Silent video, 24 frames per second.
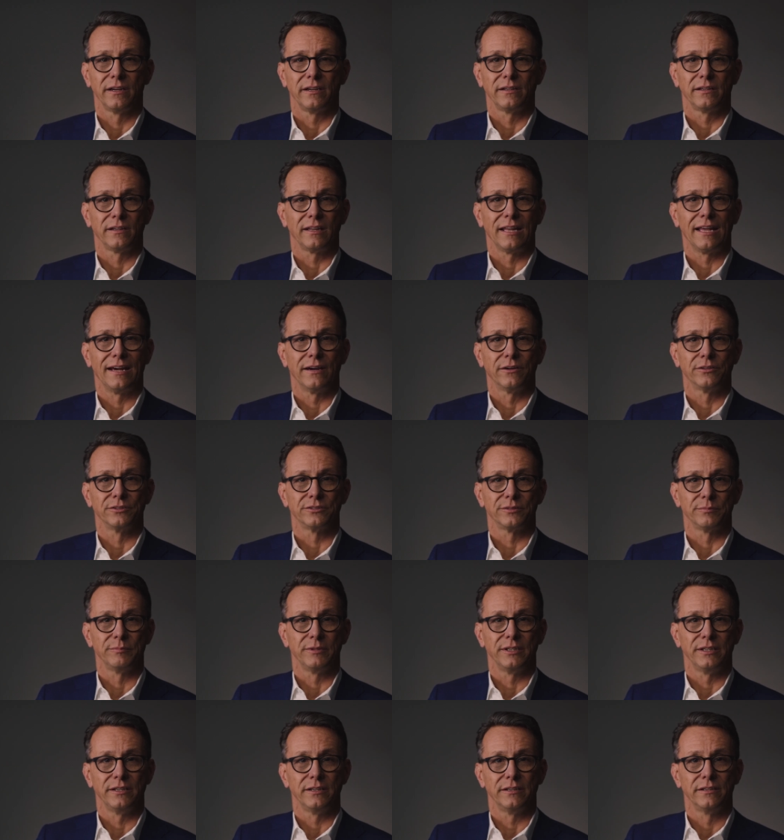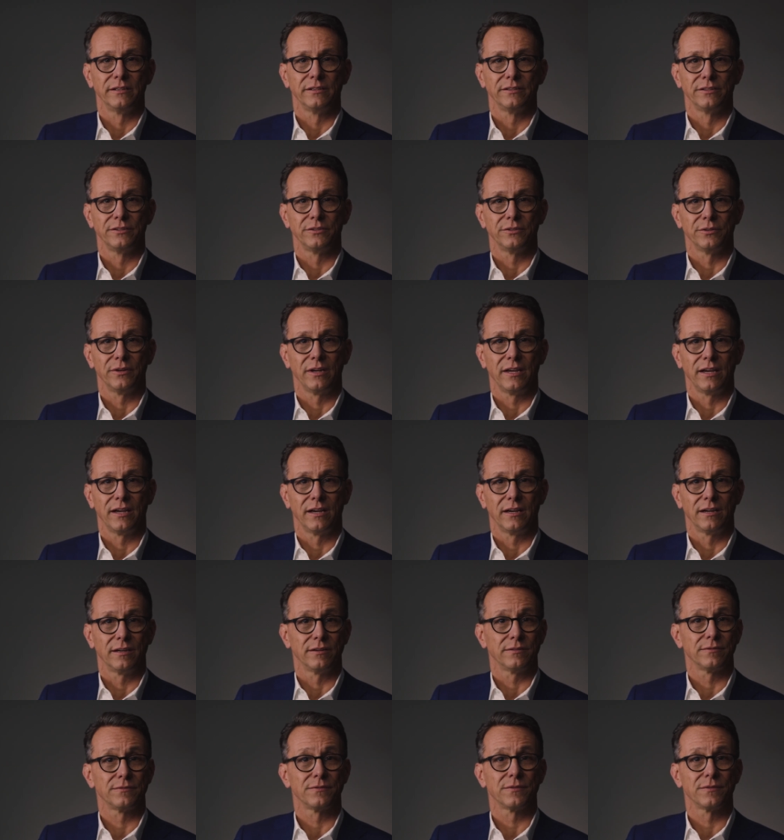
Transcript: and allows me to have